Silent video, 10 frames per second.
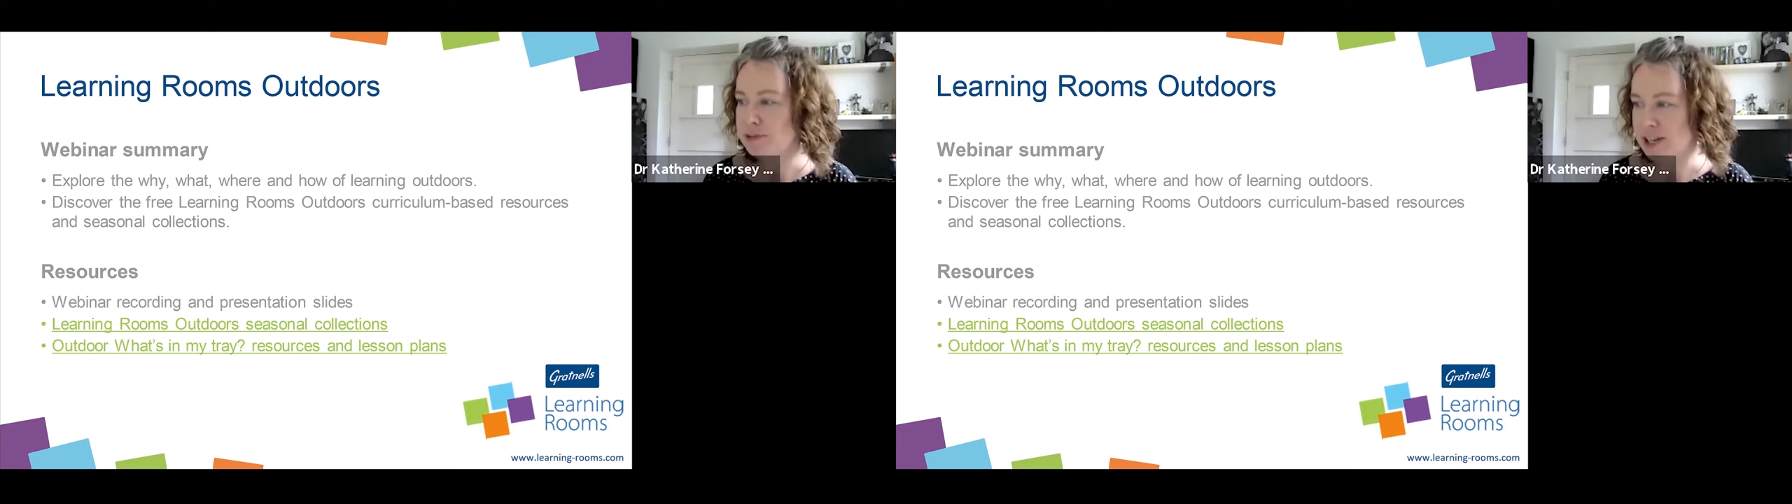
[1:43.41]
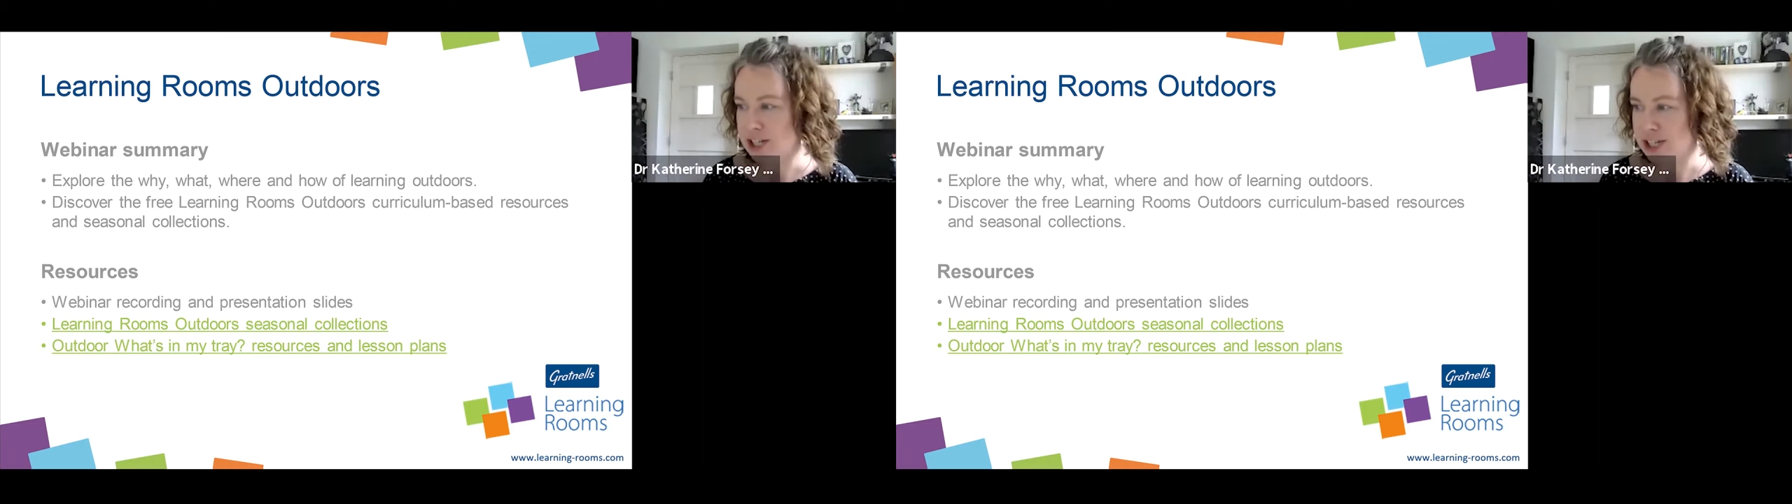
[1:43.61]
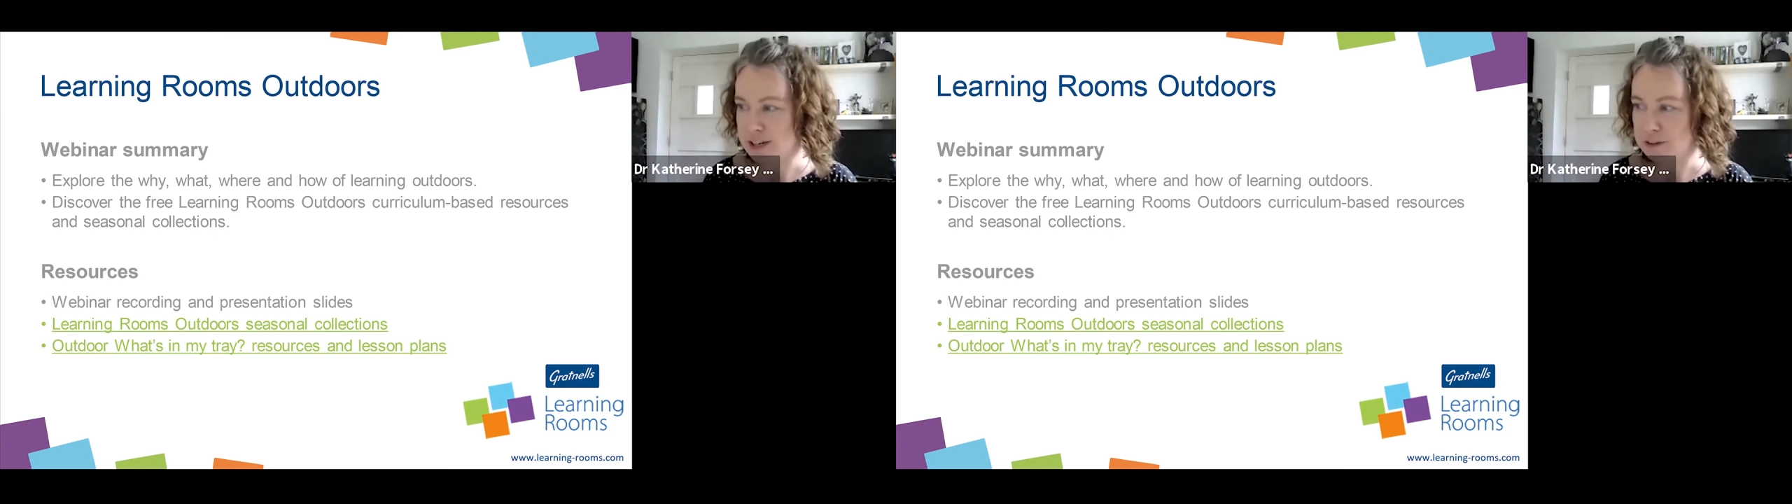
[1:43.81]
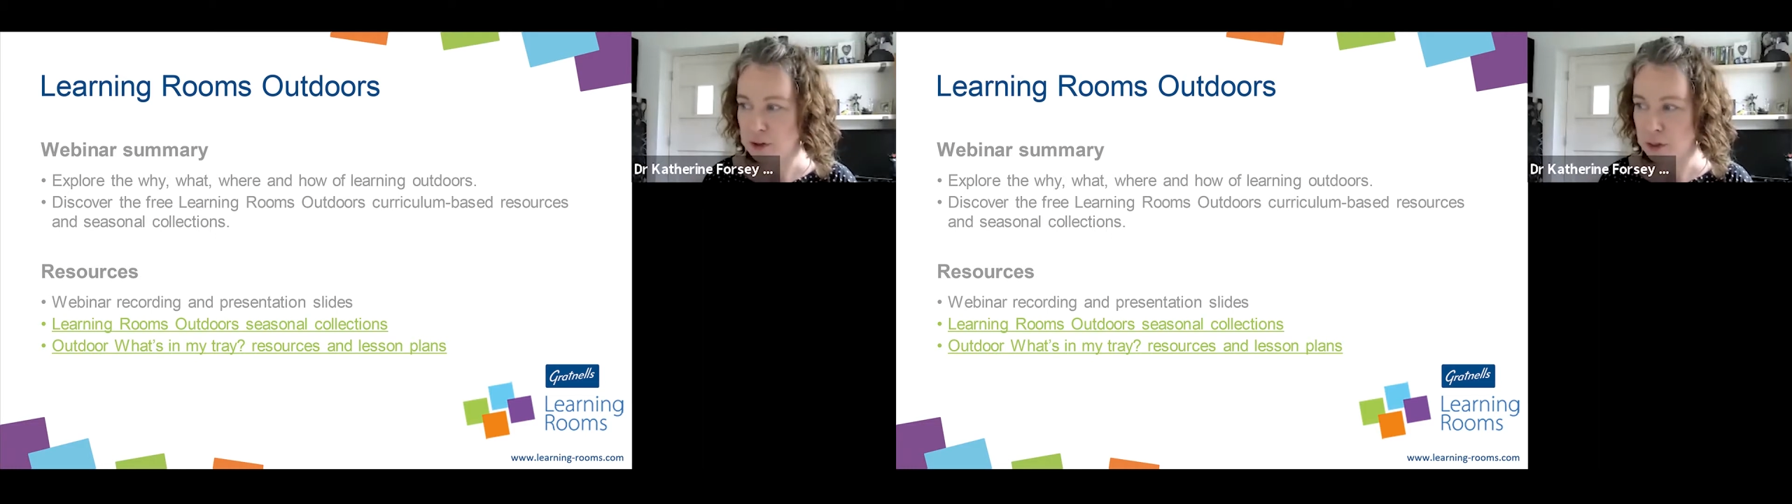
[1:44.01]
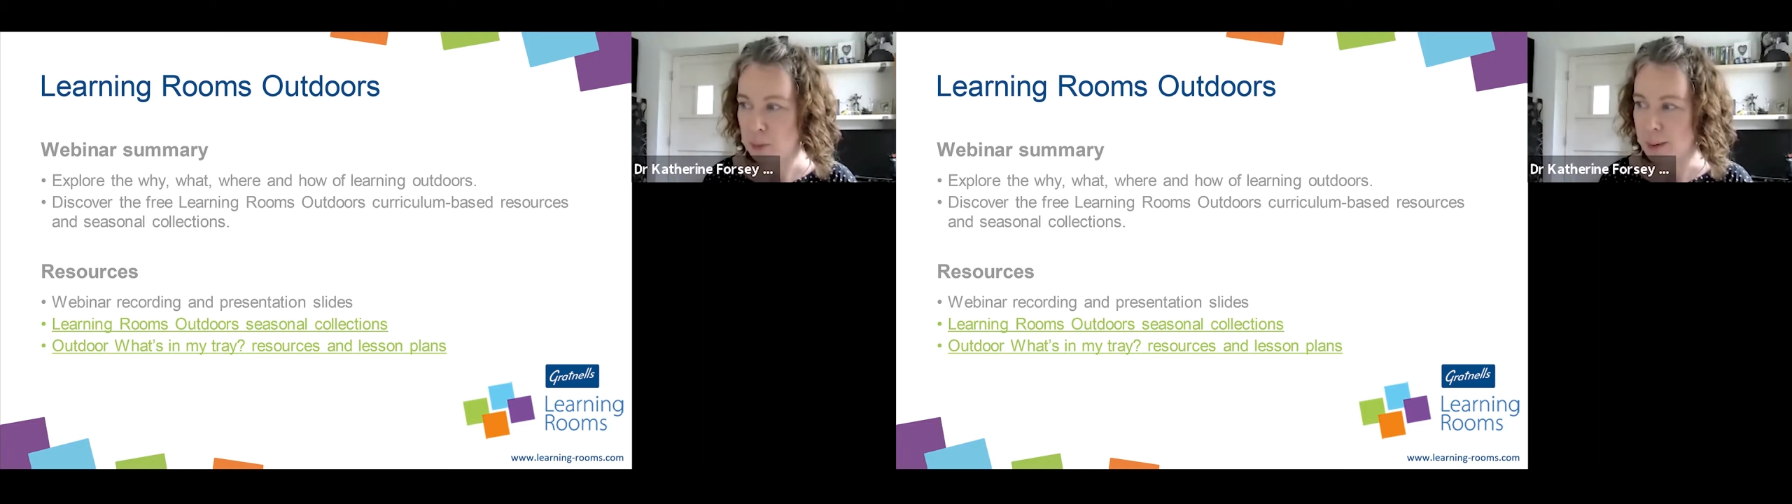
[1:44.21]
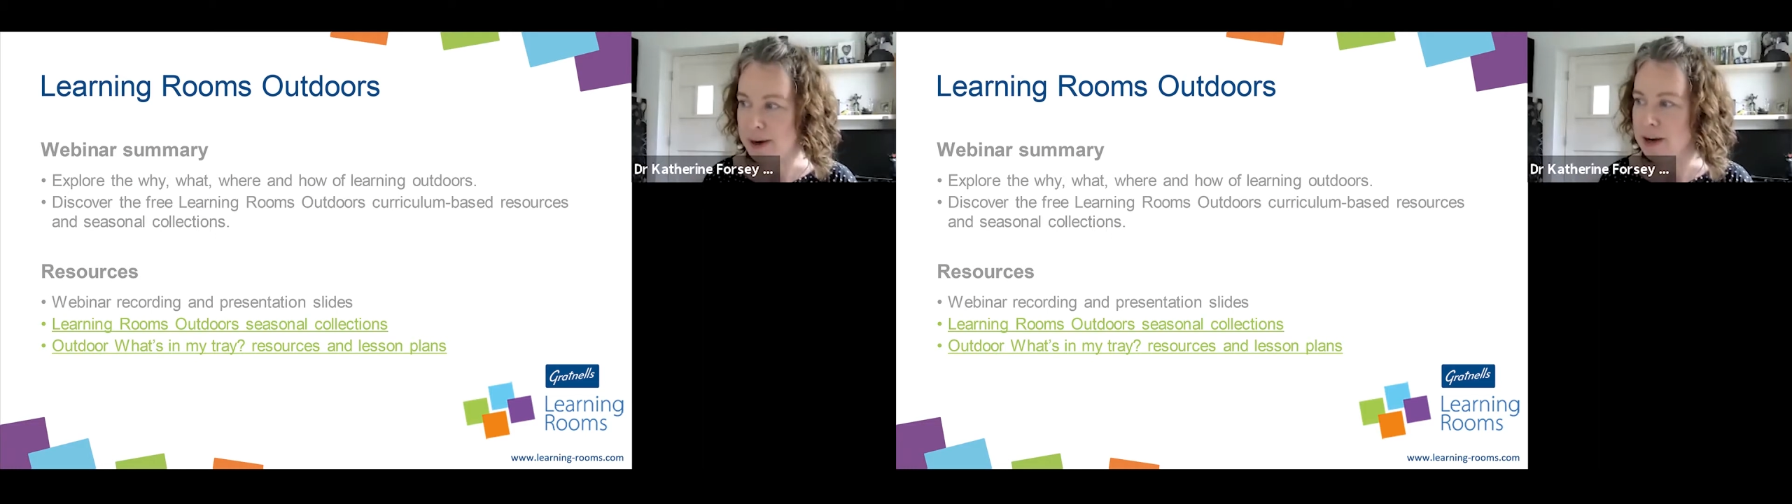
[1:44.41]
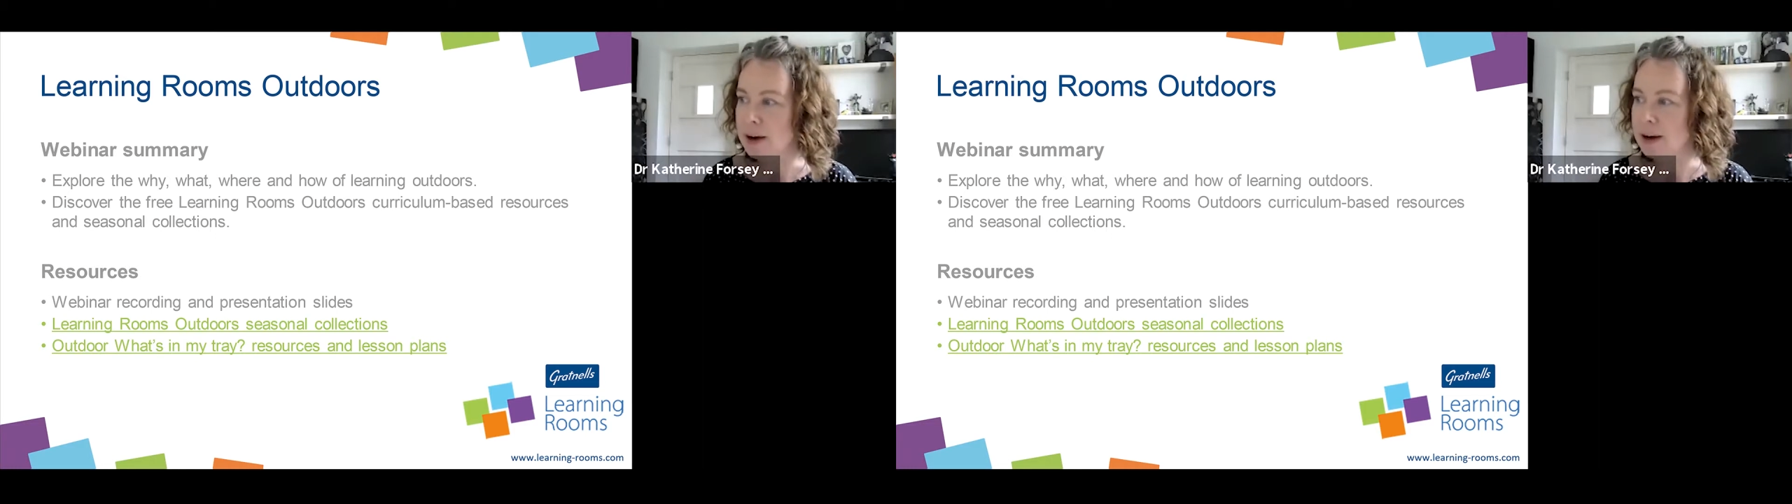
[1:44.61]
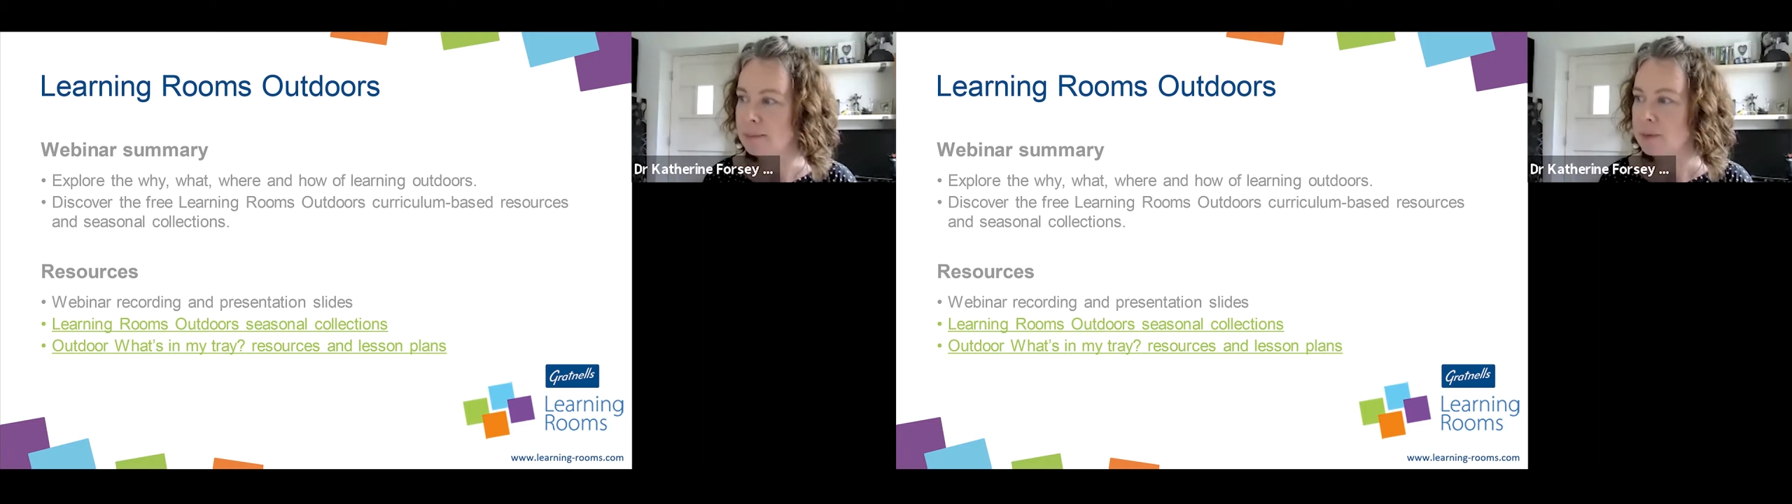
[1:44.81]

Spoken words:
registered for the webinar